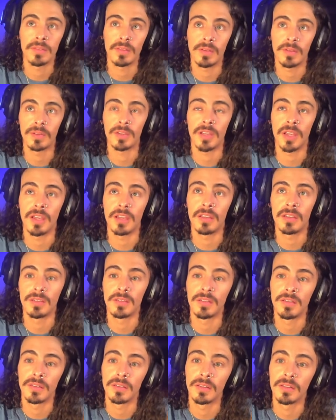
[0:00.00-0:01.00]
Okay.
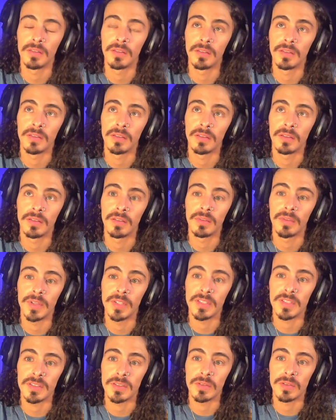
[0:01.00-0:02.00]
Wait, is
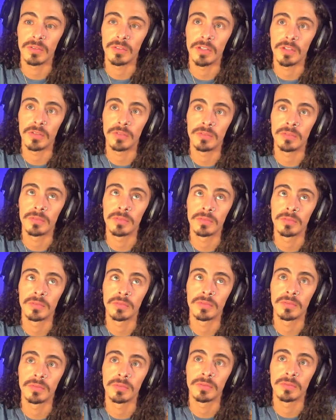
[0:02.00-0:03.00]
this gonna load?
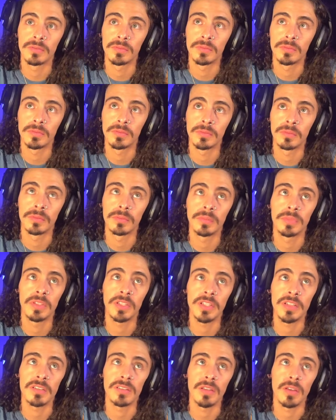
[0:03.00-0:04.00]

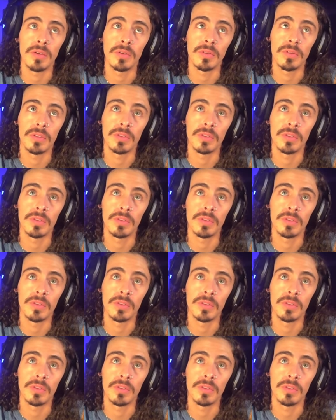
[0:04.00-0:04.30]
Please load.